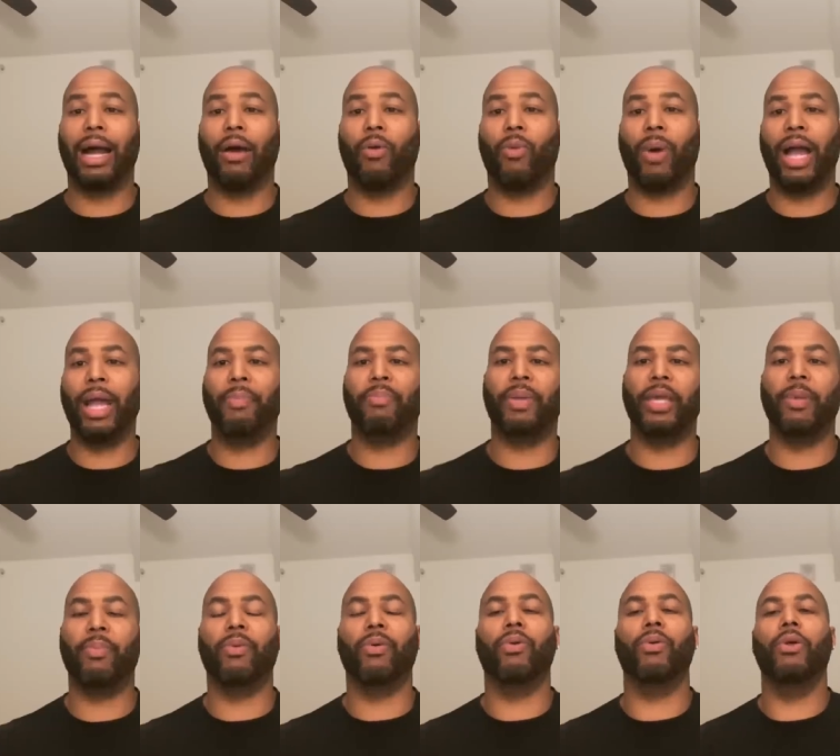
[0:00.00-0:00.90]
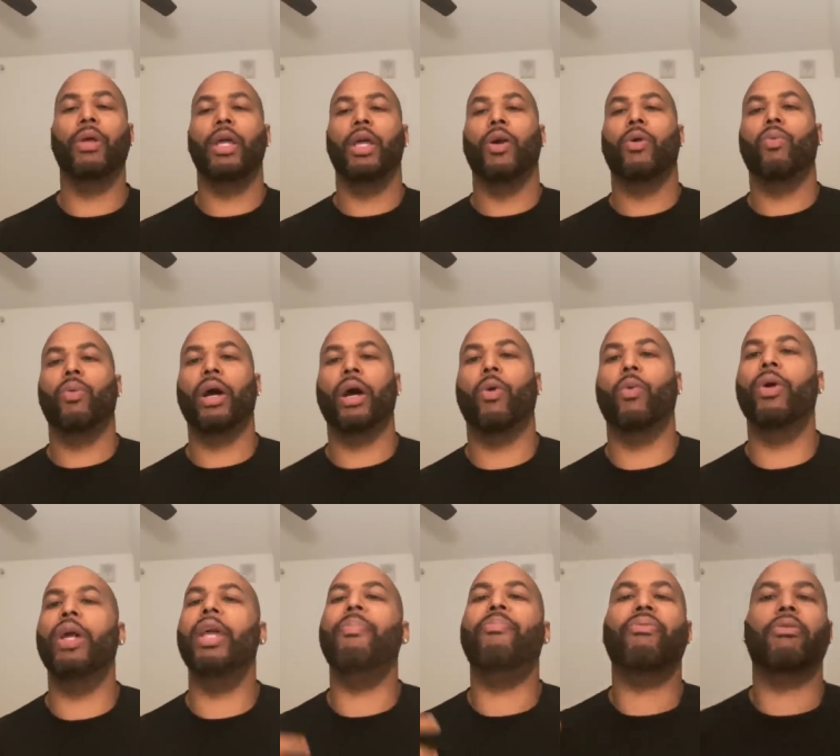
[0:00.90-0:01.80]
white people, well,
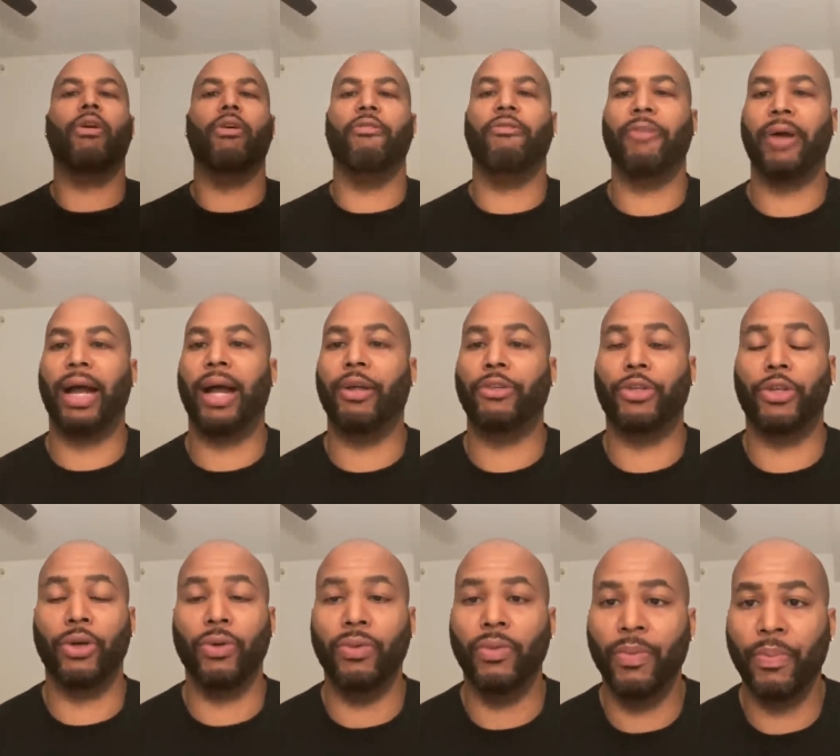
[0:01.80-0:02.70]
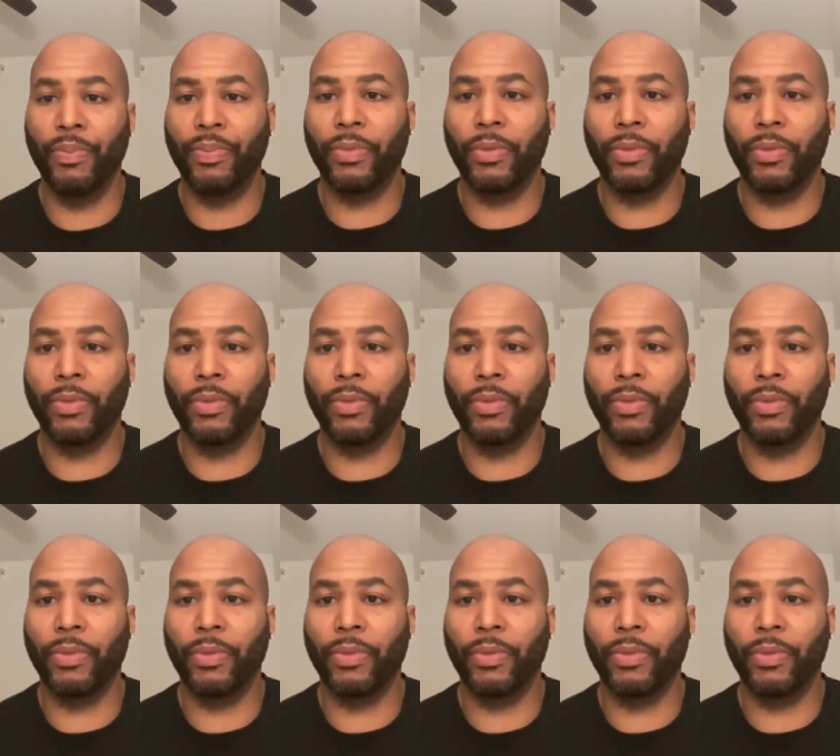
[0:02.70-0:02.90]
we profile too.